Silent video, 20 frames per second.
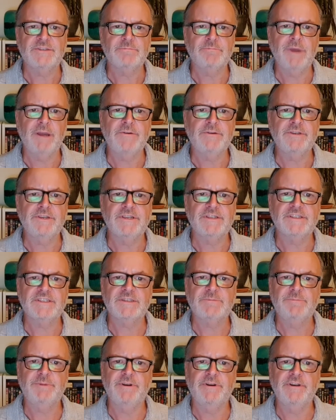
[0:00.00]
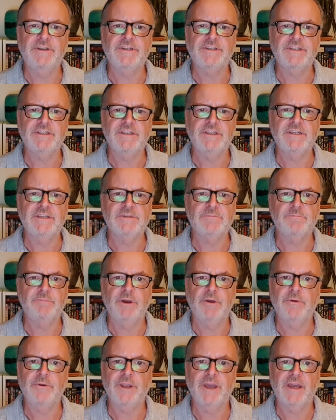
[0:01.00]
mounting spirit in his
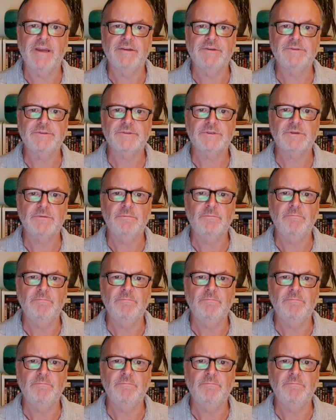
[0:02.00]
bone house,